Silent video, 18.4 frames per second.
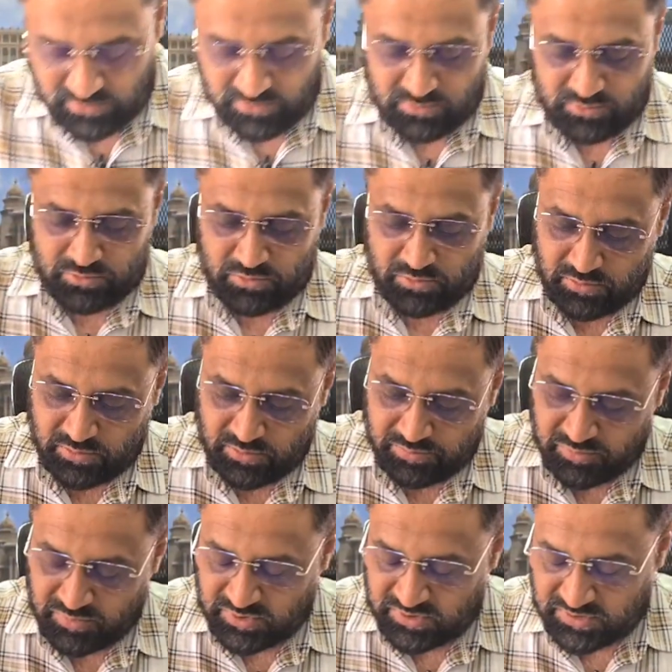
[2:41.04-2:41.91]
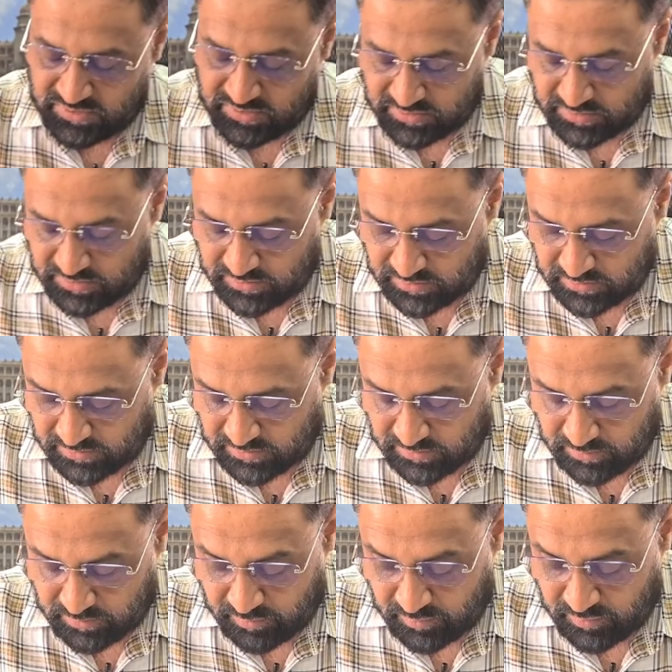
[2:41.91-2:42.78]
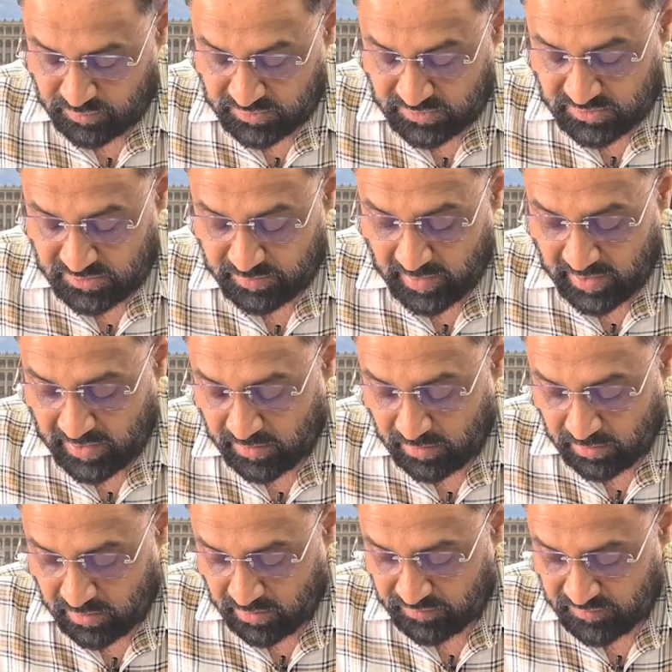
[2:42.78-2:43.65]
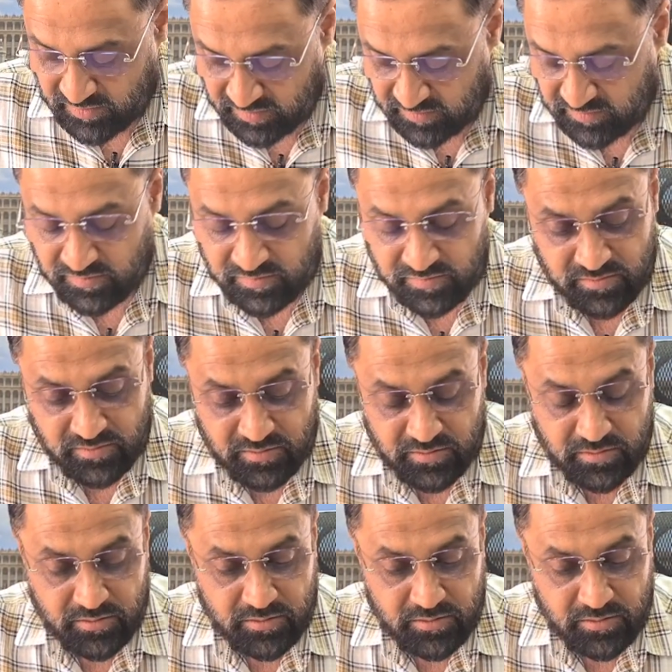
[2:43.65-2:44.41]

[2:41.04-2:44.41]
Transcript: So with the background of this,